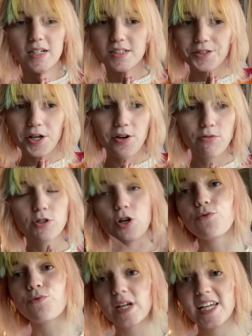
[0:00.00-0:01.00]
So to
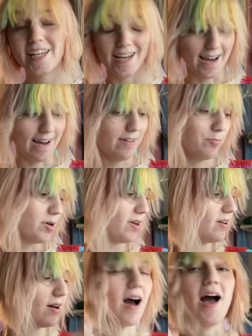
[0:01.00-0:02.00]
recap,
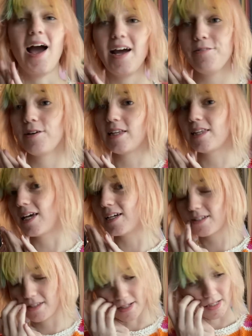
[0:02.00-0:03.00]
I really
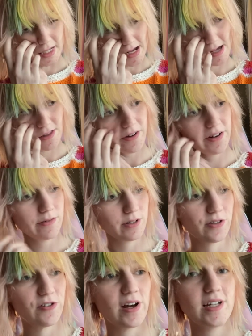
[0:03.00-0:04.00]
liked this. I thought it was
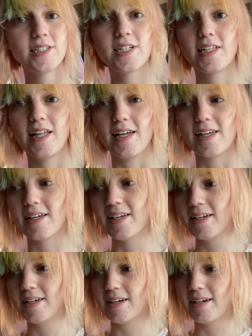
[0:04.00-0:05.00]
fun to like
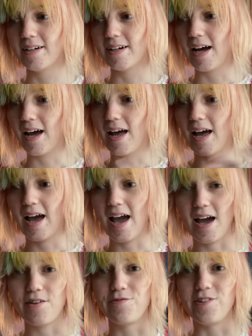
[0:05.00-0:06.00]

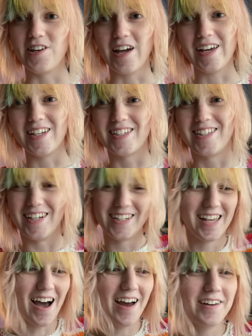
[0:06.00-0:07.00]
have the dice
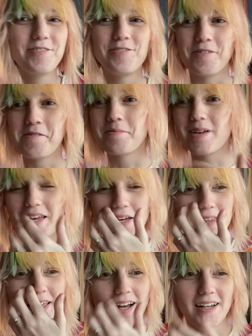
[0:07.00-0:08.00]
decide for me,
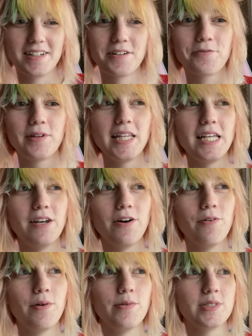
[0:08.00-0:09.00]
and like I didn't really
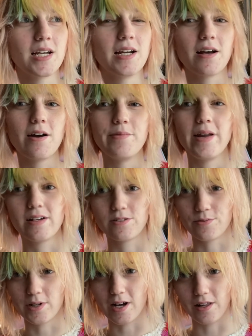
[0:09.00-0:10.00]
know what was going to come next or
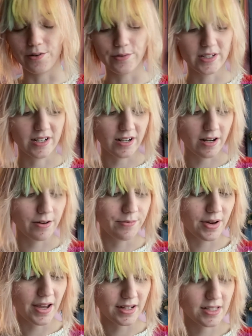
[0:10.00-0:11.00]
what color was going to come
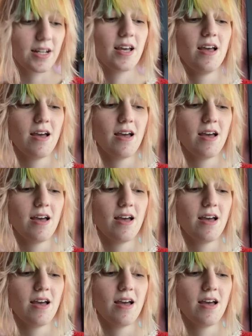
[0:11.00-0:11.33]
next.